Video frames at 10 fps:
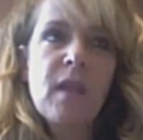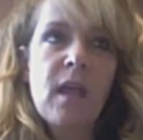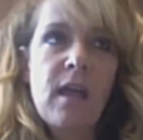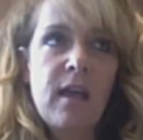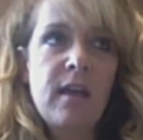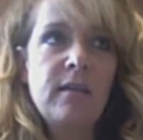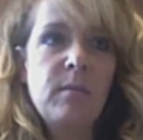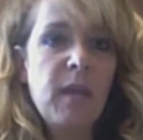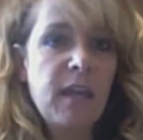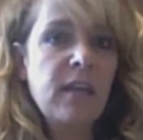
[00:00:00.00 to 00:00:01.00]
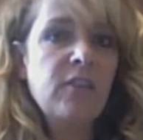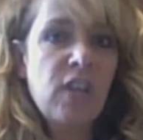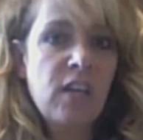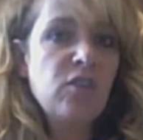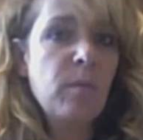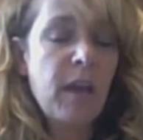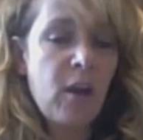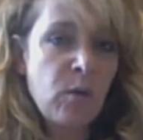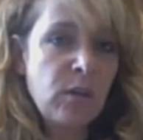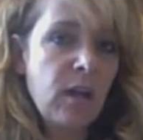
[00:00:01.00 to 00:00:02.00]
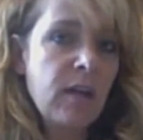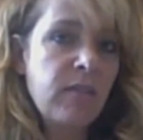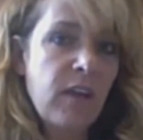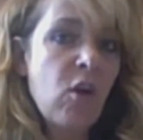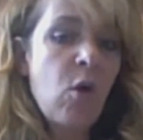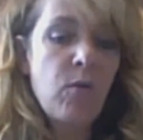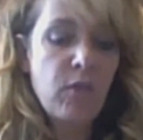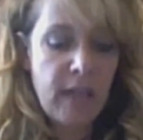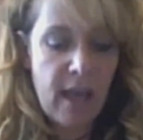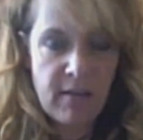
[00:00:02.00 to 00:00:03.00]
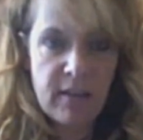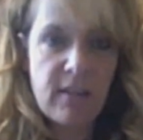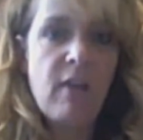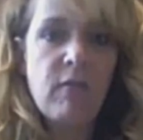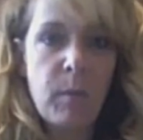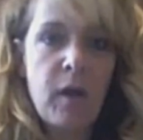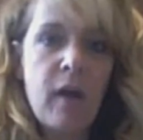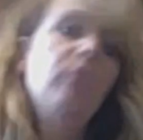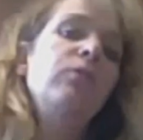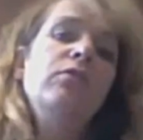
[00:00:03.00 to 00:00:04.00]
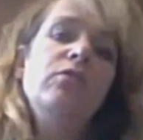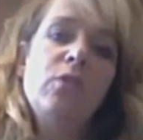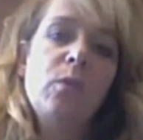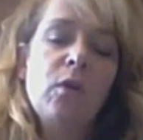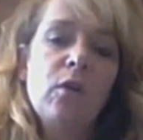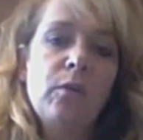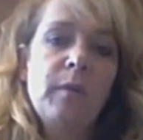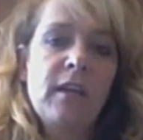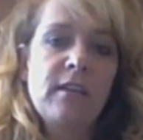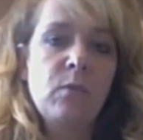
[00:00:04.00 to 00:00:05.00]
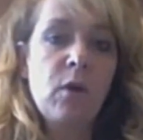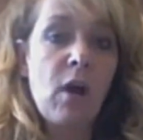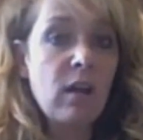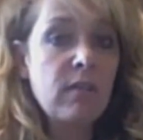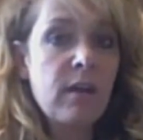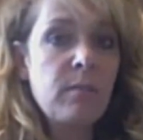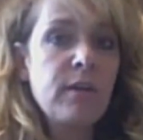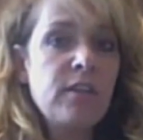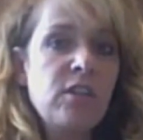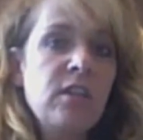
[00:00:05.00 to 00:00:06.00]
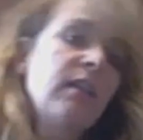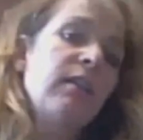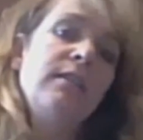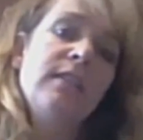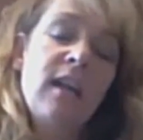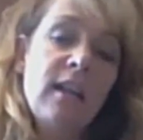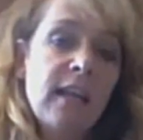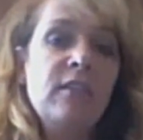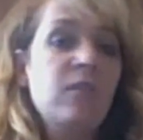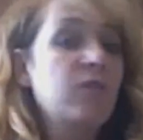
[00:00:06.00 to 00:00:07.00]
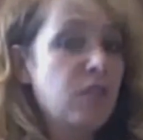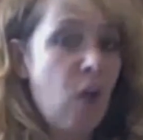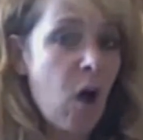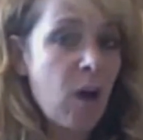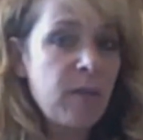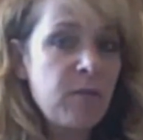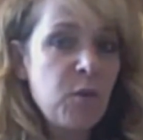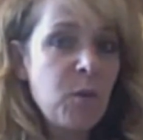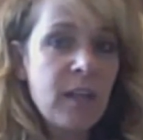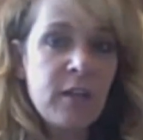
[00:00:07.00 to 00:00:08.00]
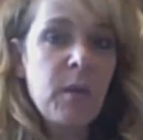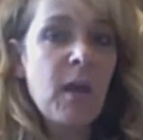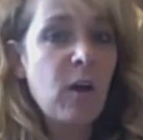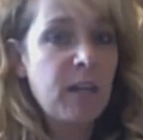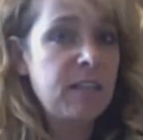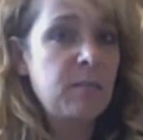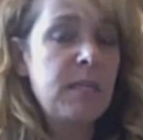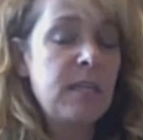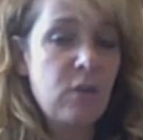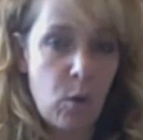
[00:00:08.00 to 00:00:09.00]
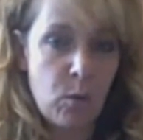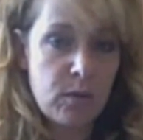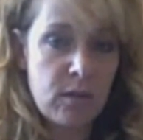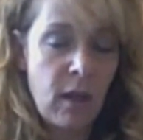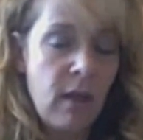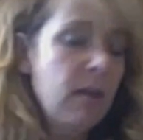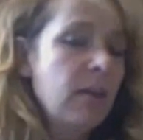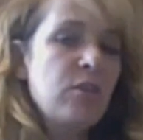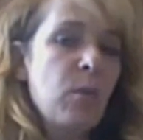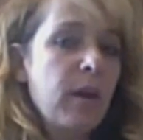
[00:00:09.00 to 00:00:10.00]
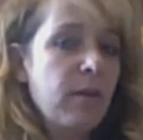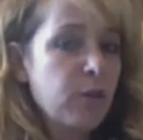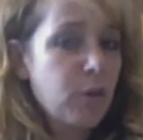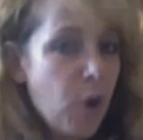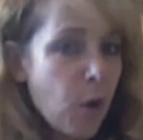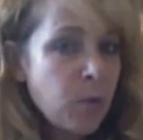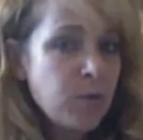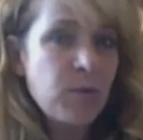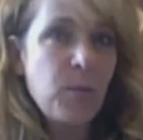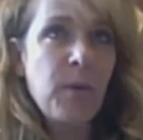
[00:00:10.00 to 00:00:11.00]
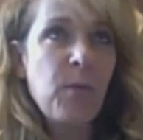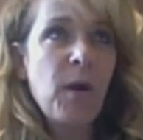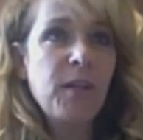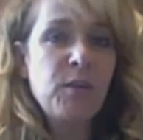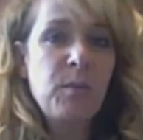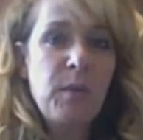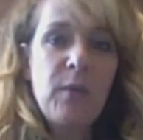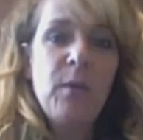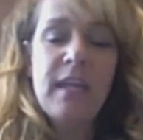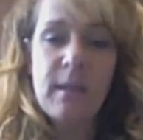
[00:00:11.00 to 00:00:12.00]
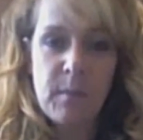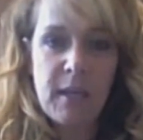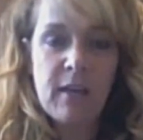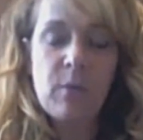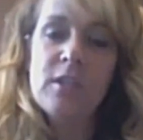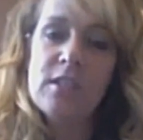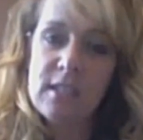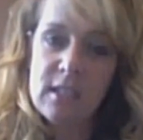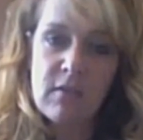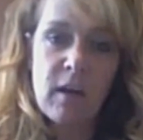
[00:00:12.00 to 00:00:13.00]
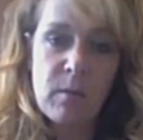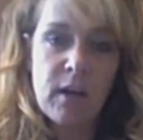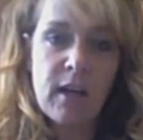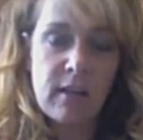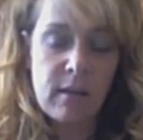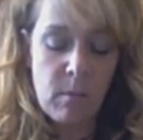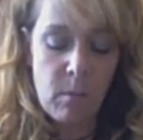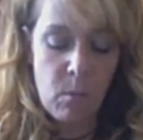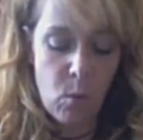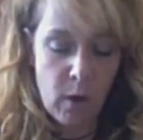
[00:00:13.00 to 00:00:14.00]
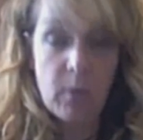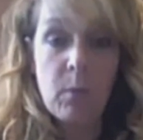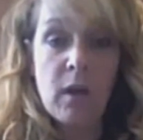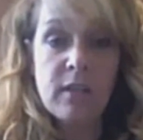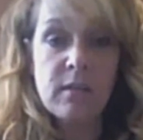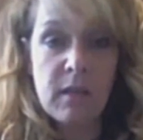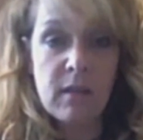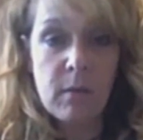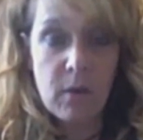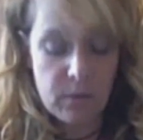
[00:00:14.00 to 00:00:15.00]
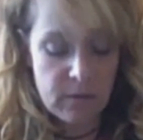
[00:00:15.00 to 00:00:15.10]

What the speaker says: and making a change in my own life and hopefully having that ripple out to the world because we're all a vibration and it's a collective song, if you will, and we all get to be a note. So whatever note we want to be, we can be it. We just need to vibrate at the one we want to be the most.